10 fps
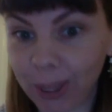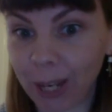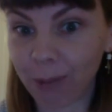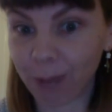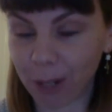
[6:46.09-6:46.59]

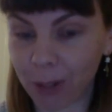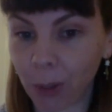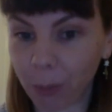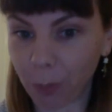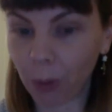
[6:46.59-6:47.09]
that have read
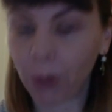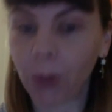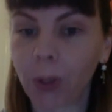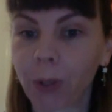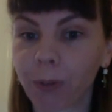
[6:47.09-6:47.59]
your book
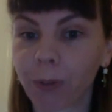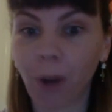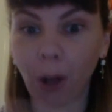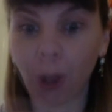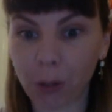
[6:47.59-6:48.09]
or
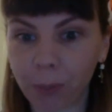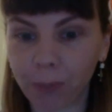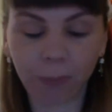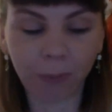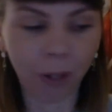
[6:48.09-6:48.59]

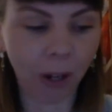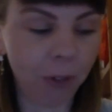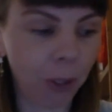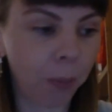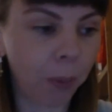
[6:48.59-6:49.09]

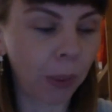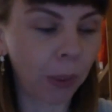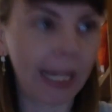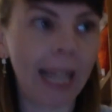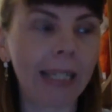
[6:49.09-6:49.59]
photographed your
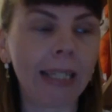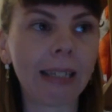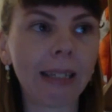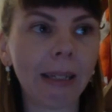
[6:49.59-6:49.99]
book and